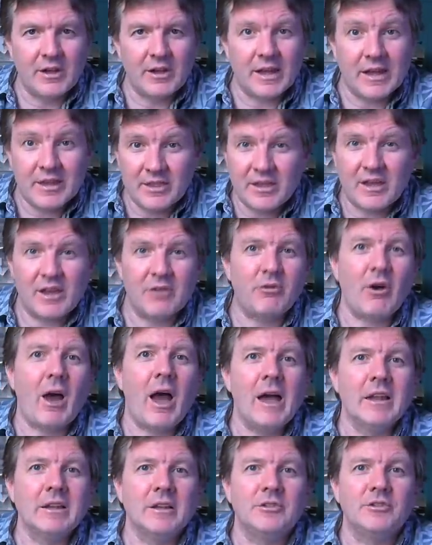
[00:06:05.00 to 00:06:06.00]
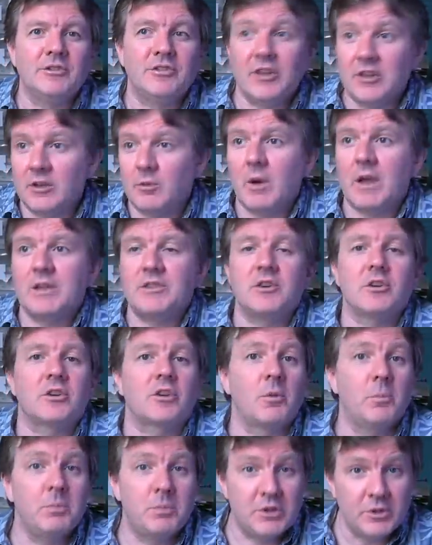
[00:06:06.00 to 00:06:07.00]
in their violence in the way that a
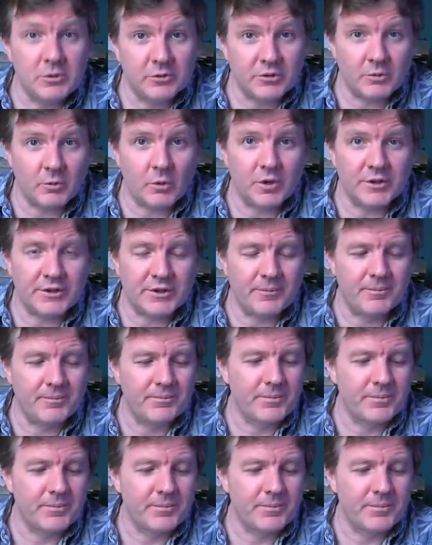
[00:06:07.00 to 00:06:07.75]
computer would.